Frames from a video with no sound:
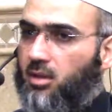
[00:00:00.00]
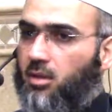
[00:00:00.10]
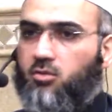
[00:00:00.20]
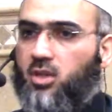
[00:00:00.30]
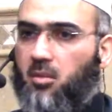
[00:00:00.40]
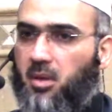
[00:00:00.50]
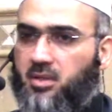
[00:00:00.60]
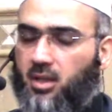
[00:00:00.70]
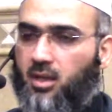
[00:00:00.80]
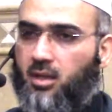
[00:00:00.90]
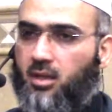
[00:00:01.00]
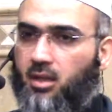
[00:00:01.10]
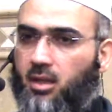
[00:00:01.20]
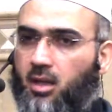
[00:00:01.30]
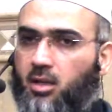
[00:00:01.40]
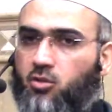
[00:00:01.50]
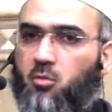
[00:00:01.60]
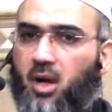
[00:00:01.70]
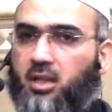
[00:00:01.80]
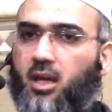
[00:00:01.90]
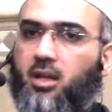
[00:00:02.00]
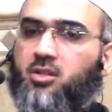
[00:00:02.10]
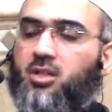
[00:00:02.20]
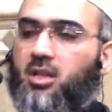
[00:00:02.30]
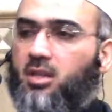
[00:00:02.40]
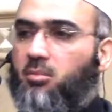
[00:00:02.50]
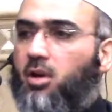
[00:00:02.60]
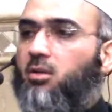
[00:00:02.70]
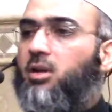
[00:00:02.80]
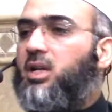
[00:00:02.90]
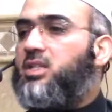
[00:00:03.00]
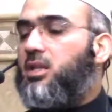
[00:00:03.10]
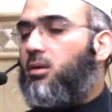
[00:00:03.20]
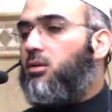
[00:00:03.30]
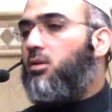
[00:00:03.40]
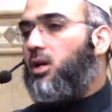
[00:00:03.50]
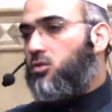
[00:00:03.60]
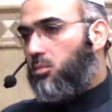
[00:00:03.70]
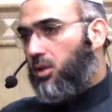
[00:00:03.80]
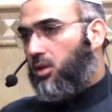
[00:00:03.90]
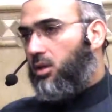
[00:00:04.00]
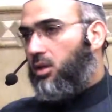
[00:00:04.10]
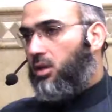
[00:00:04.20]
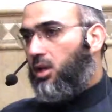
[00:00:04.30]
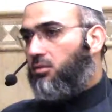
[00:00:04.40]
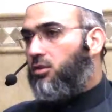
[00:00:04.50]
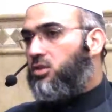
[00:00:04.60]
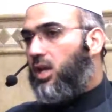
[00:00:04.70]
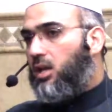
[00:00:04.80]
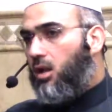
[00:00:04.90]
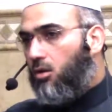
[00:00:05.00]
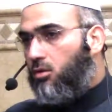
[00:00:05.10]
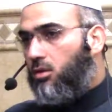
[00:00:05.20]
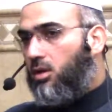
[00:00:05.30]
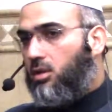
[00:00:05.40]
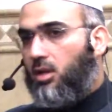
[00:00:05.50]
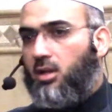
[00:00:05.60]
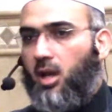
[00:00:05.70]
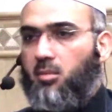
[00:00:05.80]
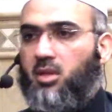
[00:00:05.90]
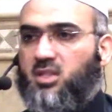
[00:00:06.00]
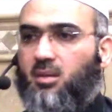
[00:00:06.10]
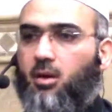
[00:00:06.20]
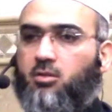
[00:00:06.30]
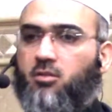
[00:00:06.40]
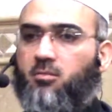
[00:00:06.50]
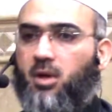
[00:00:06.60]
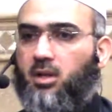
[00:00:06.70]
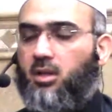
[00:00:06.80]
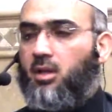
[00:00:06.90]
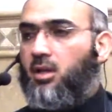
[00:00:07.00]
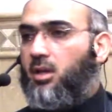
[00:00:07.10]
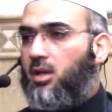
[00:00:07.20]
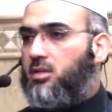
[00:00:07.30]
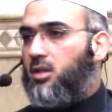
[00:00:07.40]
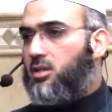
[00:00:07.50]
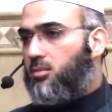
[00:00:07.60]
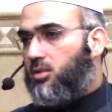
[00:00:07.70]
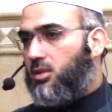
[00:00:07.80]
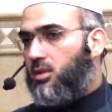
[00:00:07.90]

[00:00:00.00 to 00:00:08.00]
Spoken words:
Who's going to pay zakat? To my knowledge, the borrower is the one who has to pay. If you say no, then this amount of money is exempt.